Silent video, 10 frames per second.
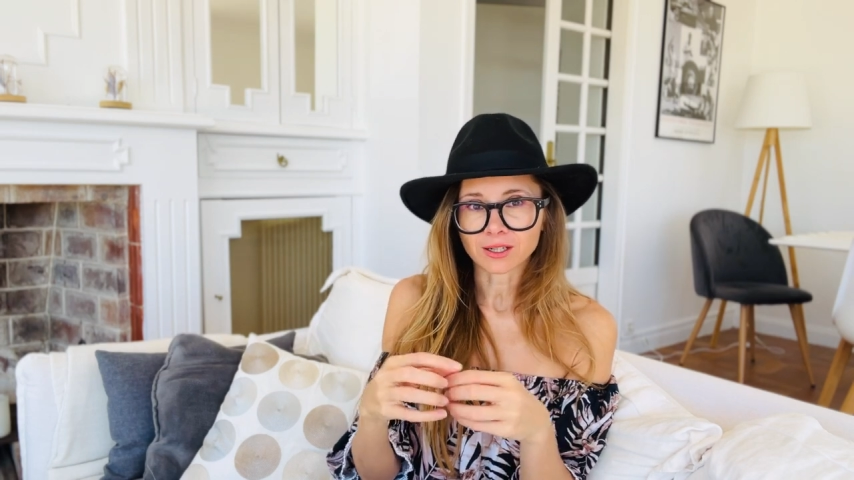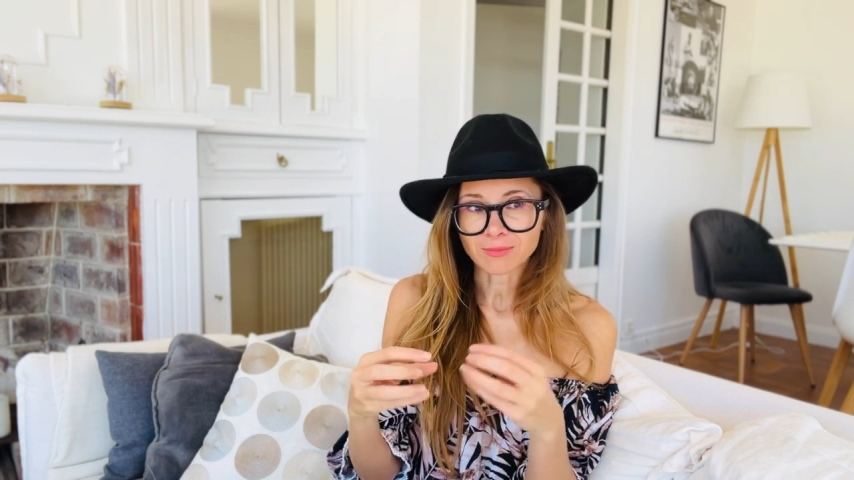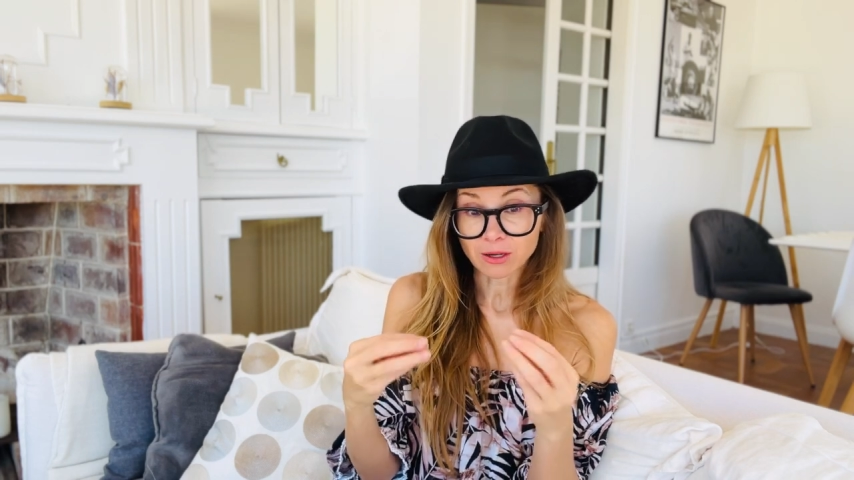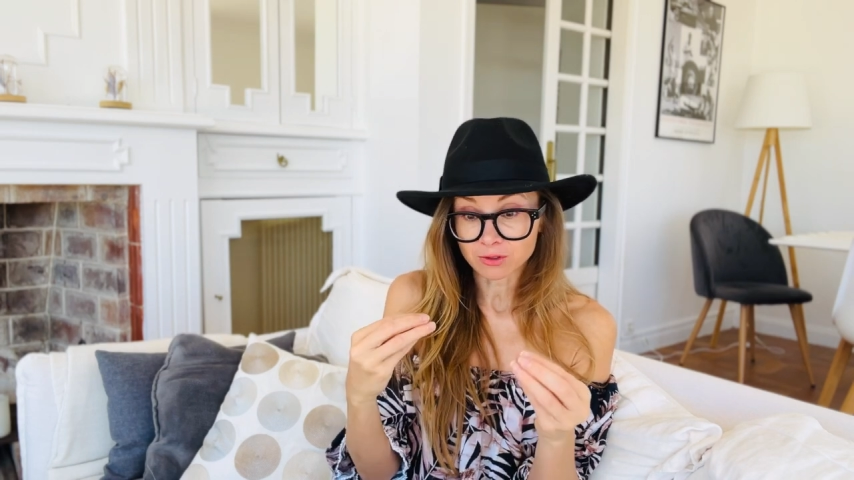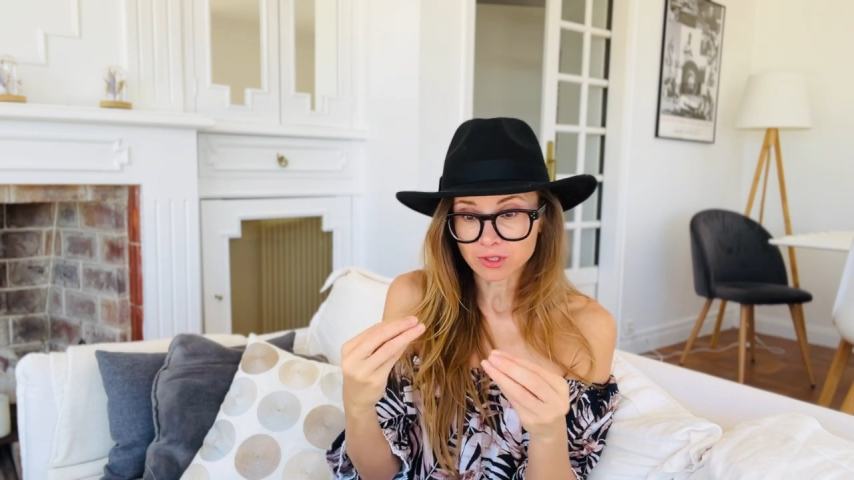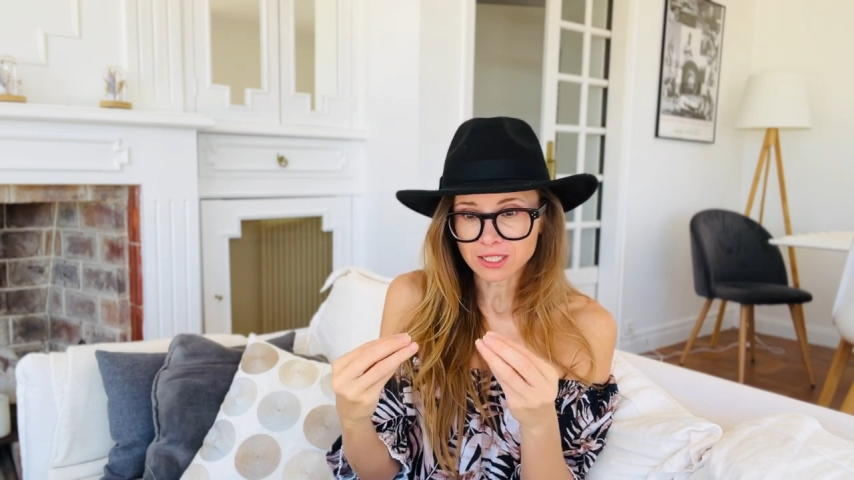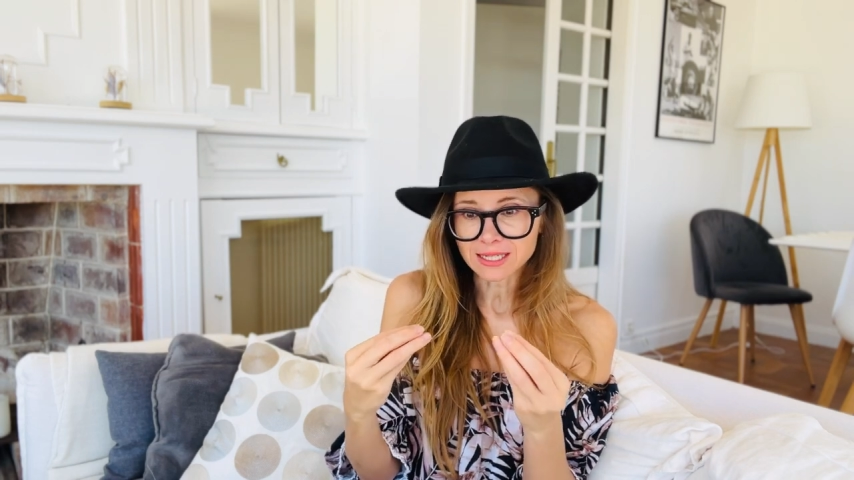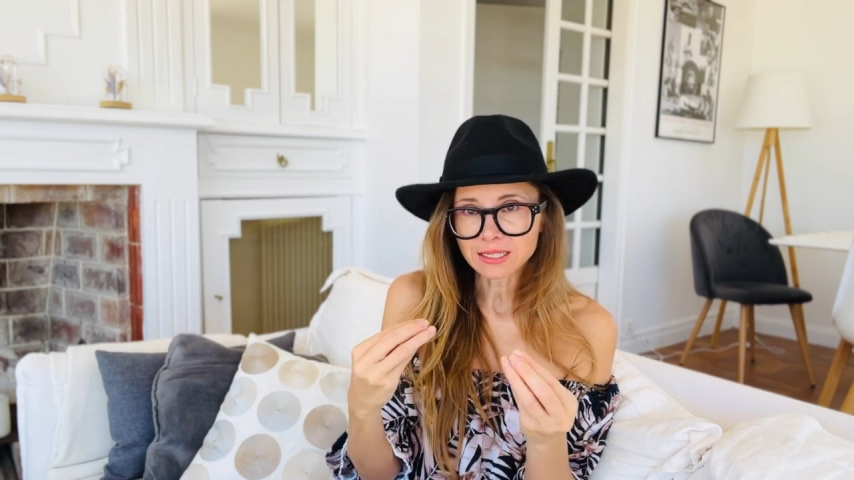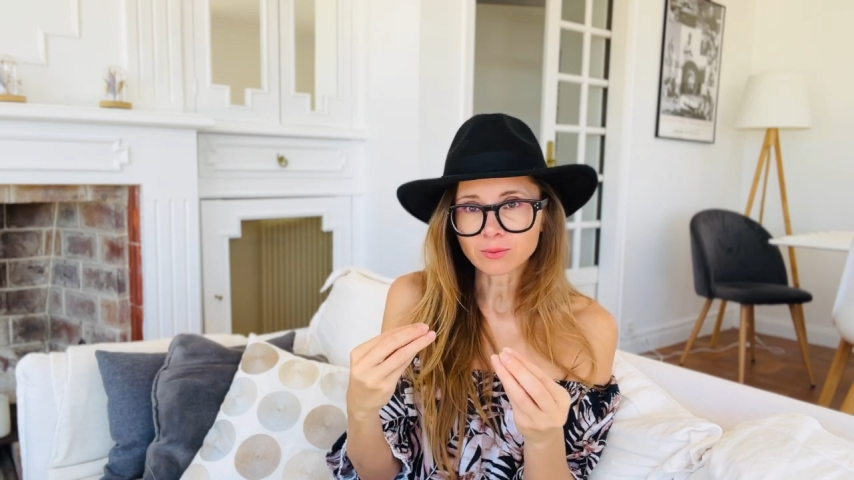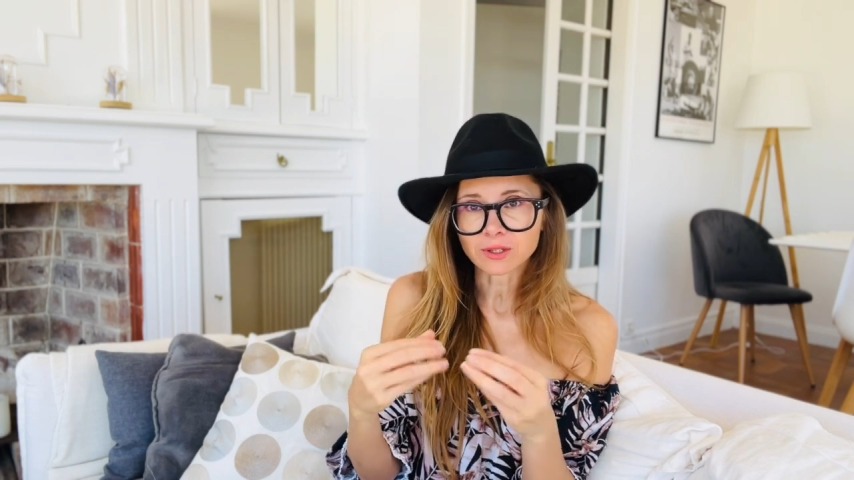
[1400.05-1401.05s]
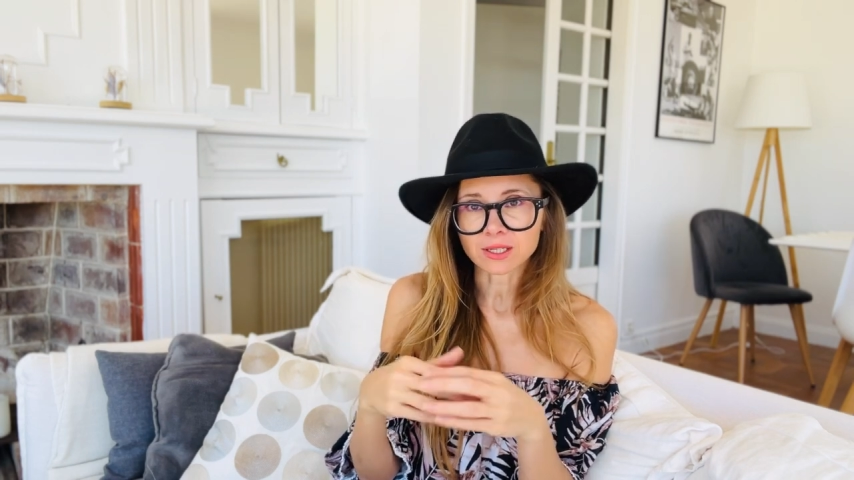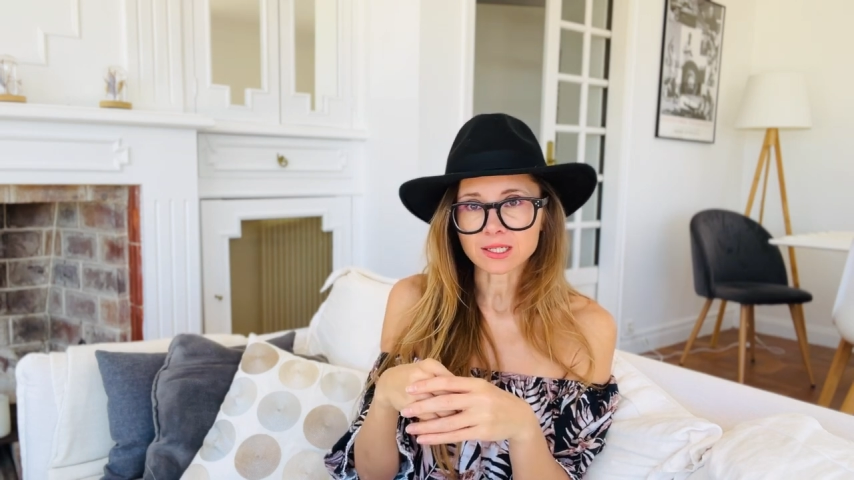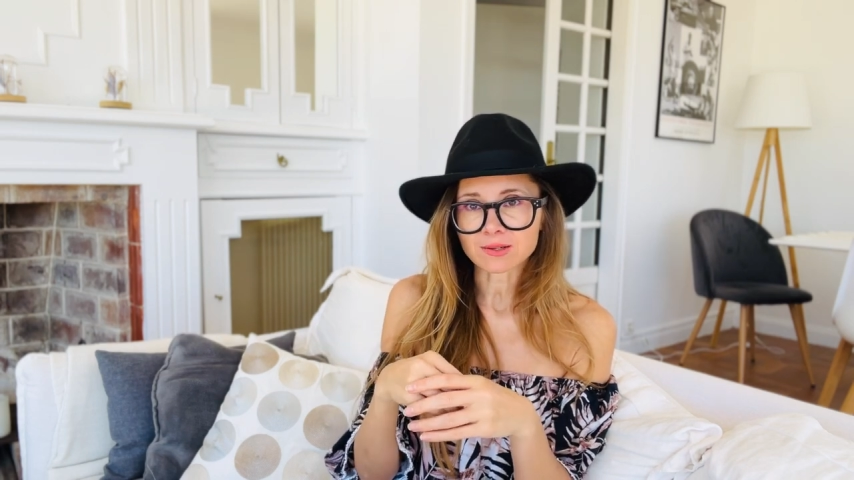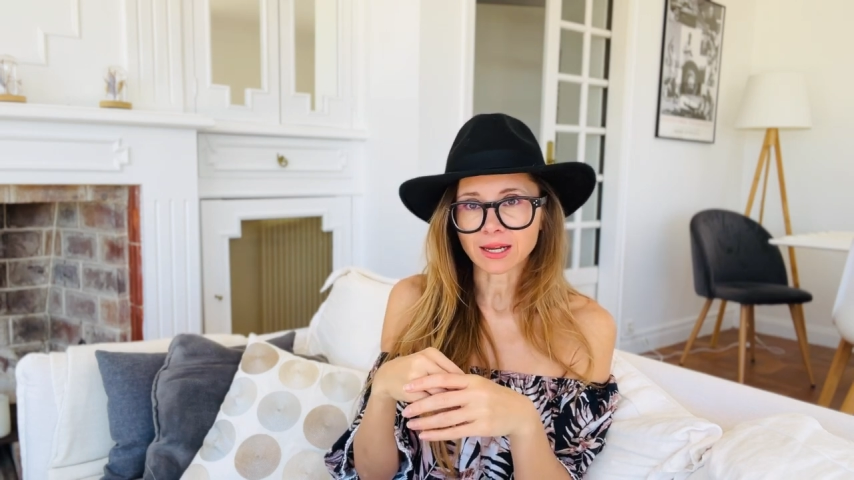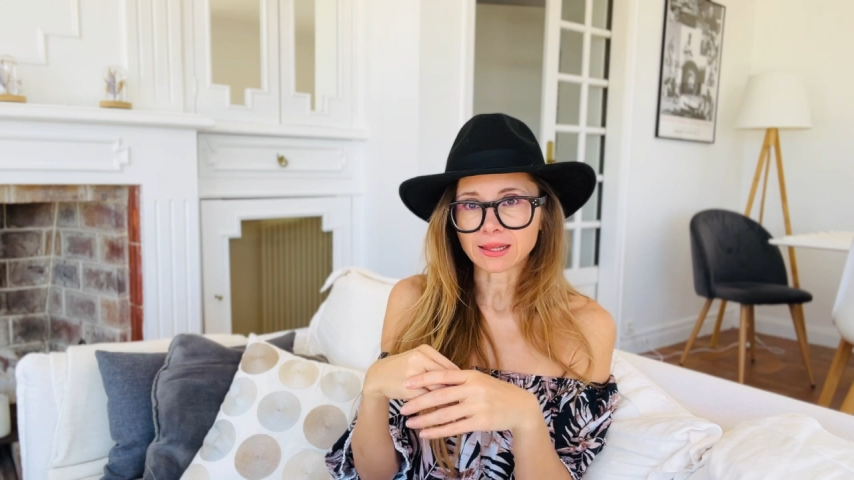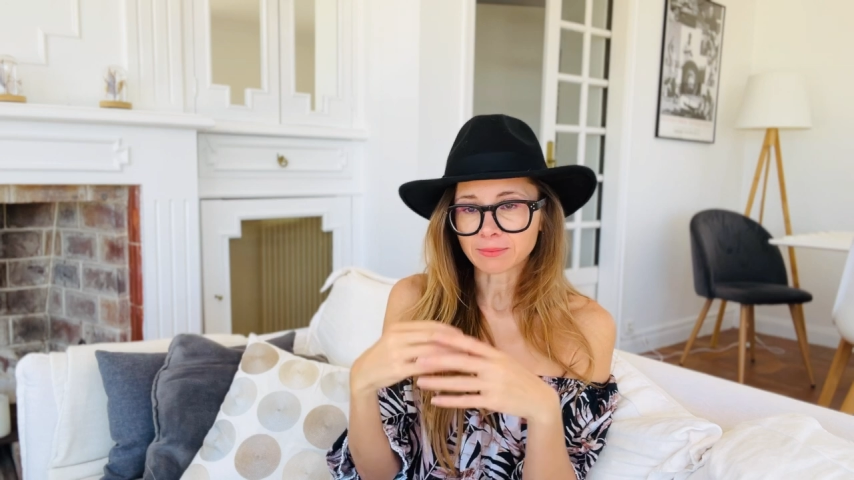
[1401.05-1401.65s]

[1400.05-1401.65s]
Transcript: how to deal with this, right?